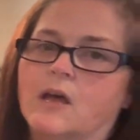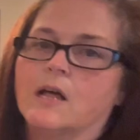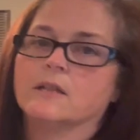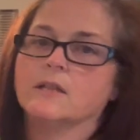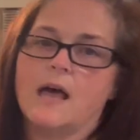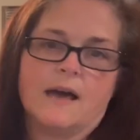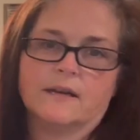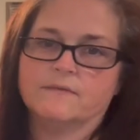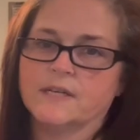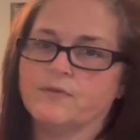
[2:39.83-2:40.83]
a lot
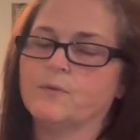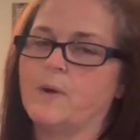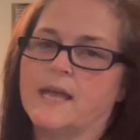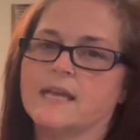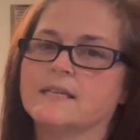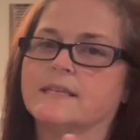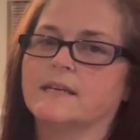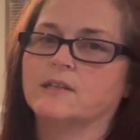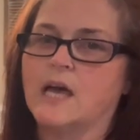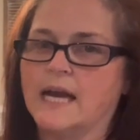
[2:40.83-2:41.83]
of different ways and
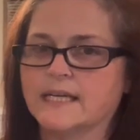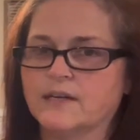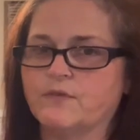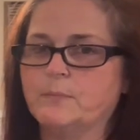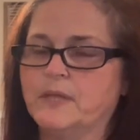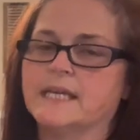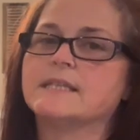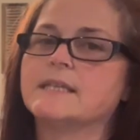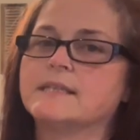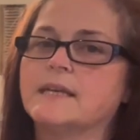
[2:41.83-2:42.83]
a lot of different
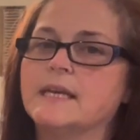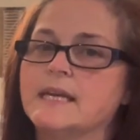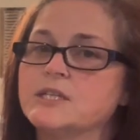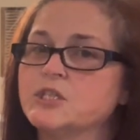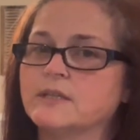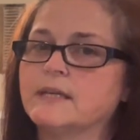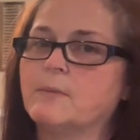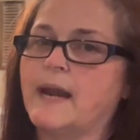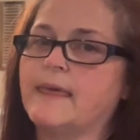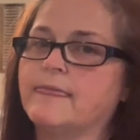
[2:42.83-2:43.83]
places. Initially,
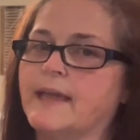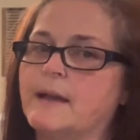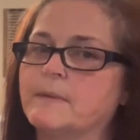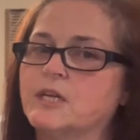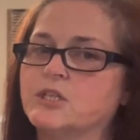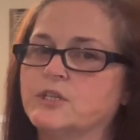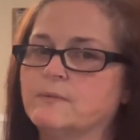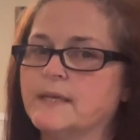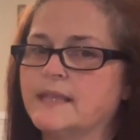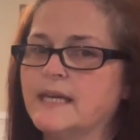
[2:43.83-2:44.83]
what I think I'm going to do
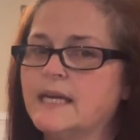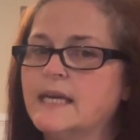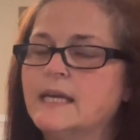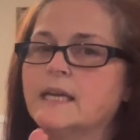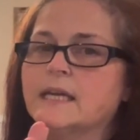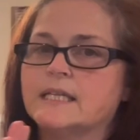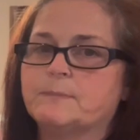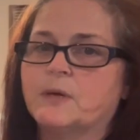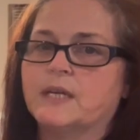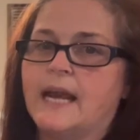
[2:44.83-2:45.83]
with it is
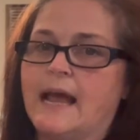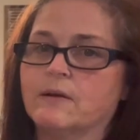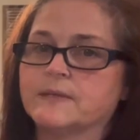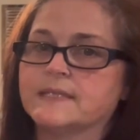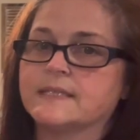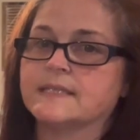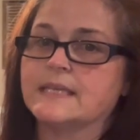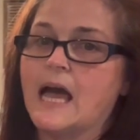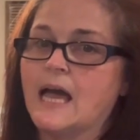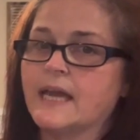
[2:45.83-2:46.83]
put it
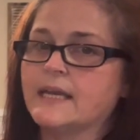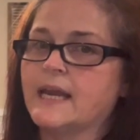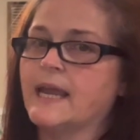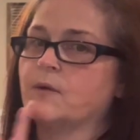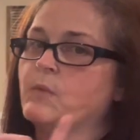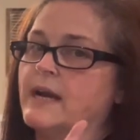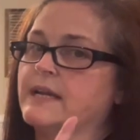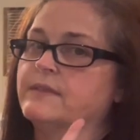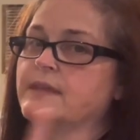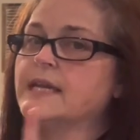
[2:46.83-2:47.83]
outside, and what I
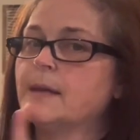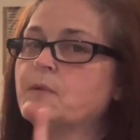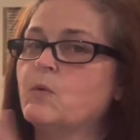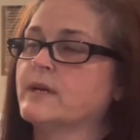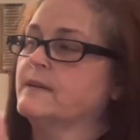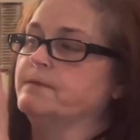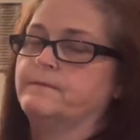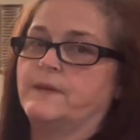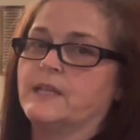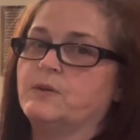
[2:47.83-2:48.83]
think I'm going to
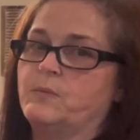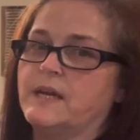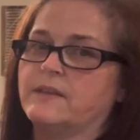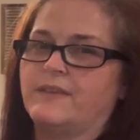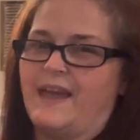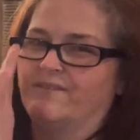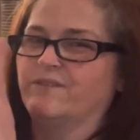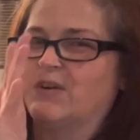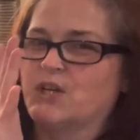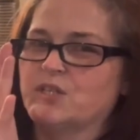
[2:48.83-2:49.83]
fill it with at
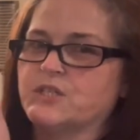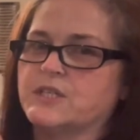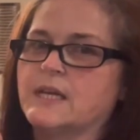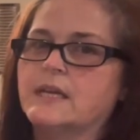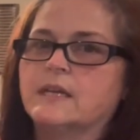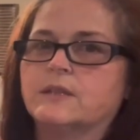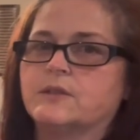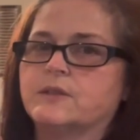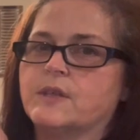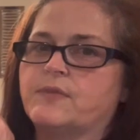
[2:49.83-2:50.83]
first,
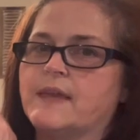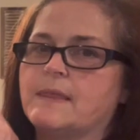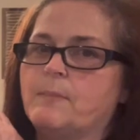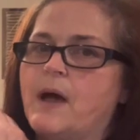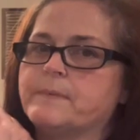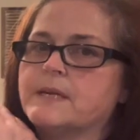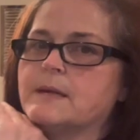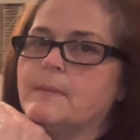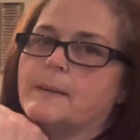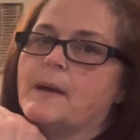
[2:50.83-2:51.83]
the thing that popped
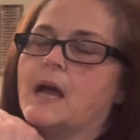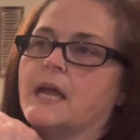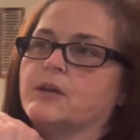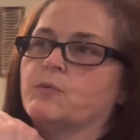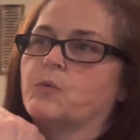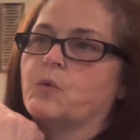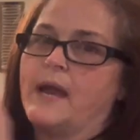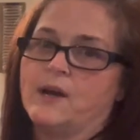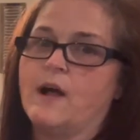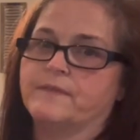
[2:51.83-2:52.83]
into my mind
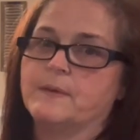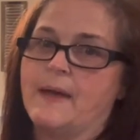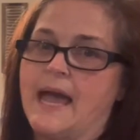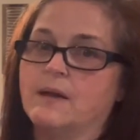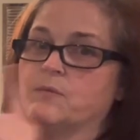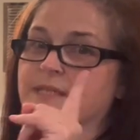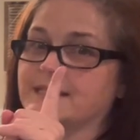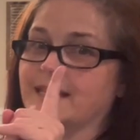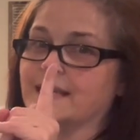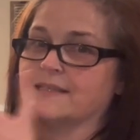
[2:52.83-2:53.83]
right off the bat was
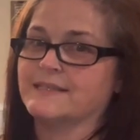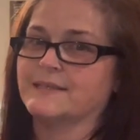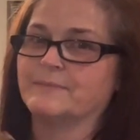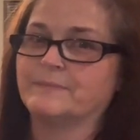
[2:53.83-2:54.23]
this.